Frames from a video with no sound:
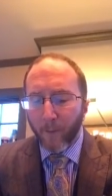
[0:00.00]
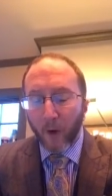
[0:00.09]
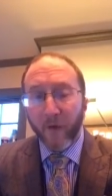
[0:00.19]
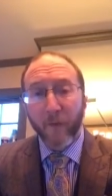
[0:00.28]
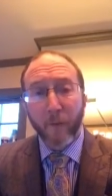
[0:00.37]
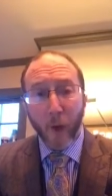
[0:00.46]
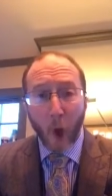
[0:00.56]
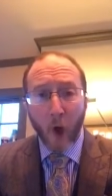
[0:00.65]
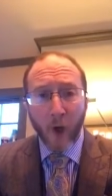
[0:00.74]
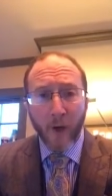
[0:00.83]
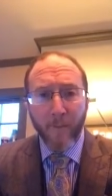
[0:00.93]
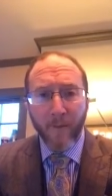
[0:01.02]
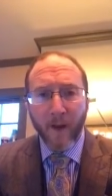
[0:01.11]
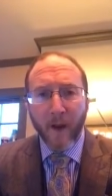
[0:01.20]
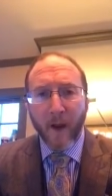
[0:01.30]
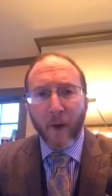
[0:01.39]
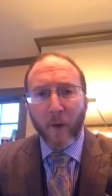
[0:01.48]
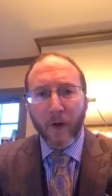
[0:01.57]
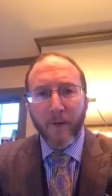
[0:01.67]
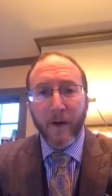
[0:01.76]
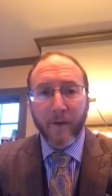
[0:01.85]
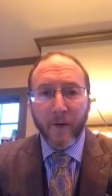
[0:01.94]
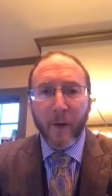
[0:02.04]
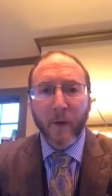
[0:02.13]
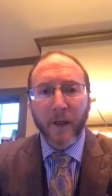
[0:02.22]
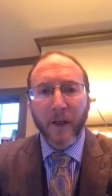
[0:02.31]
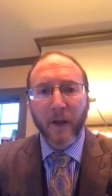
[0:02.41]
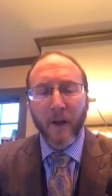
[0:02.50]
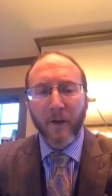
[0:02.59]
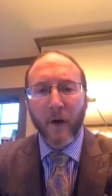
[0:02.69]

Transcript: Bart's blog, where he very frequently